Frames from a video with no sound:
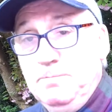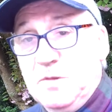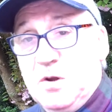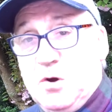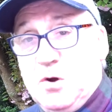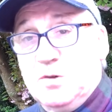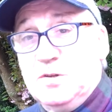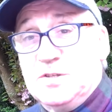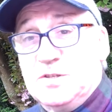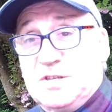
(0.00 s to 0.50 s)

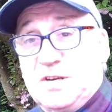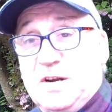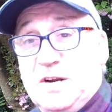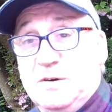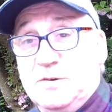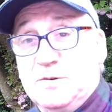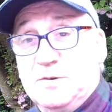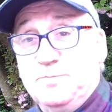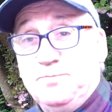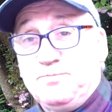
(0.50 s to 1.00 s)
couldn't sit
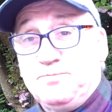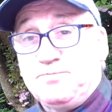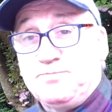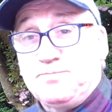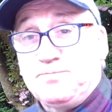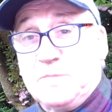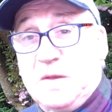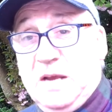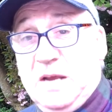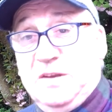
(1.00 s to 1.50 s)
out
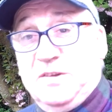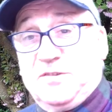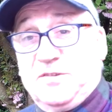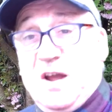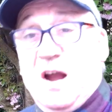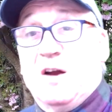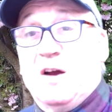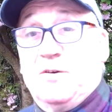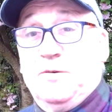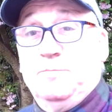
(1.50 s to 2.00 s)
in his
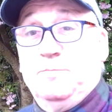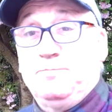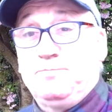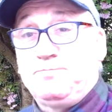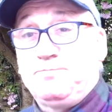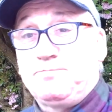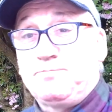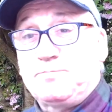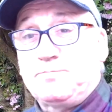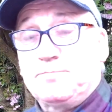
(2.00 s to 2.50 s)
garden
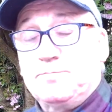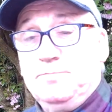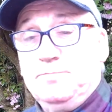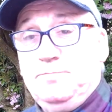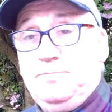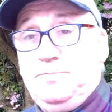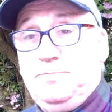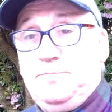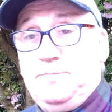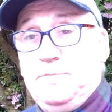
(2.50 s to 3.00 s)

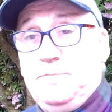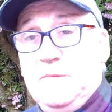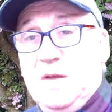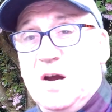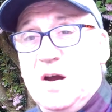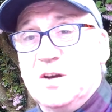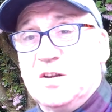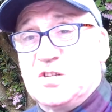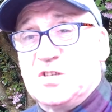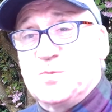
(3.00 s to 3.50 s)

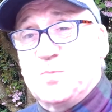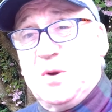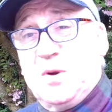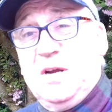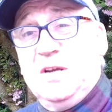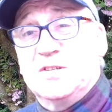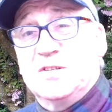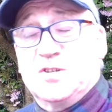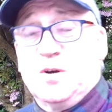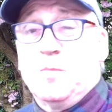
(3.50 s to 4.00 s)
on a
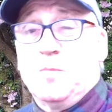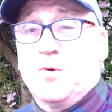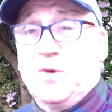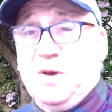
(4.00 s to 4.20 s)
spring summer